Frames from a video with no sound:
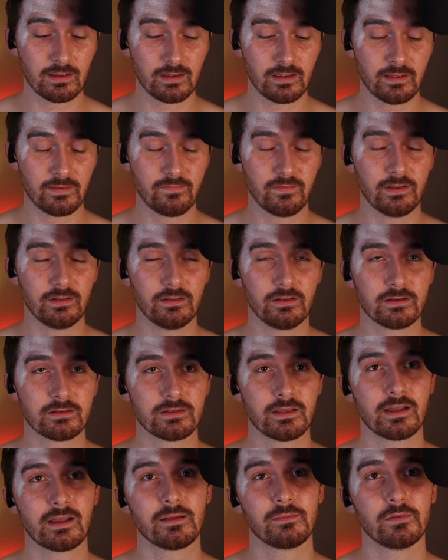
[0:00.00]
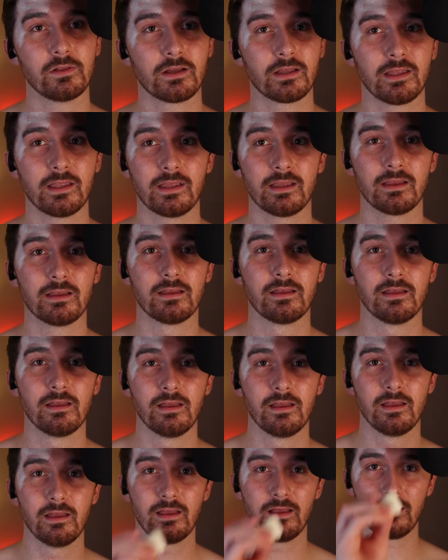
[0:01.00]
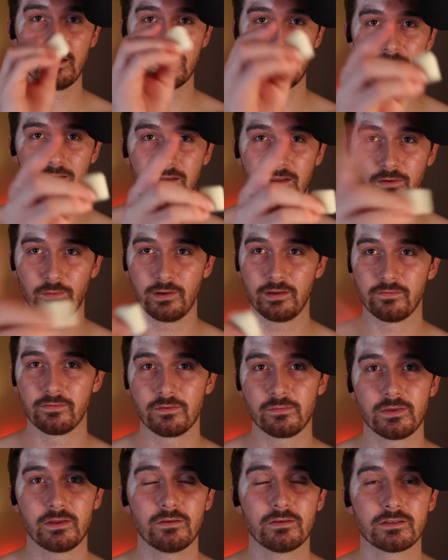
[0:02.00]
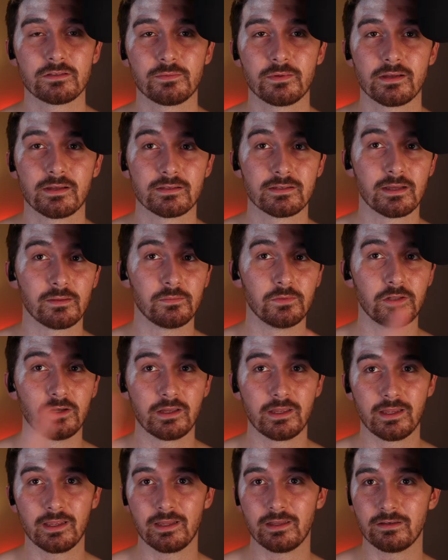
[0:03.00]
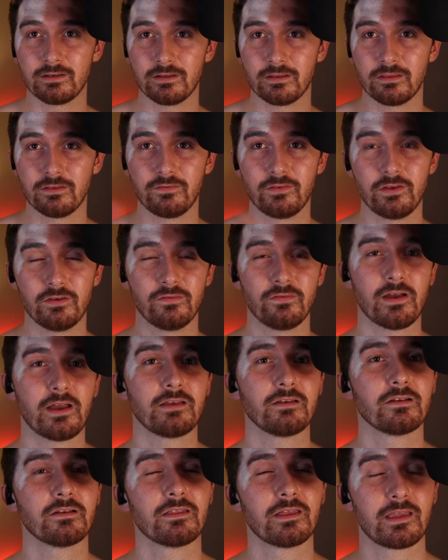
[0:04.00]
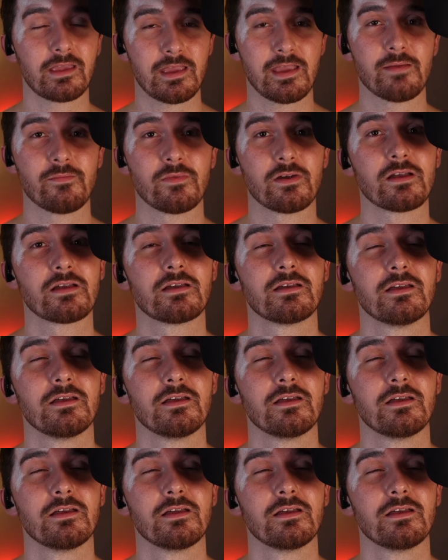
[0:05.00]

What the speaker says: if it looks like I'm looking away from you, it's because I'm looking into the viewfinder of the camera,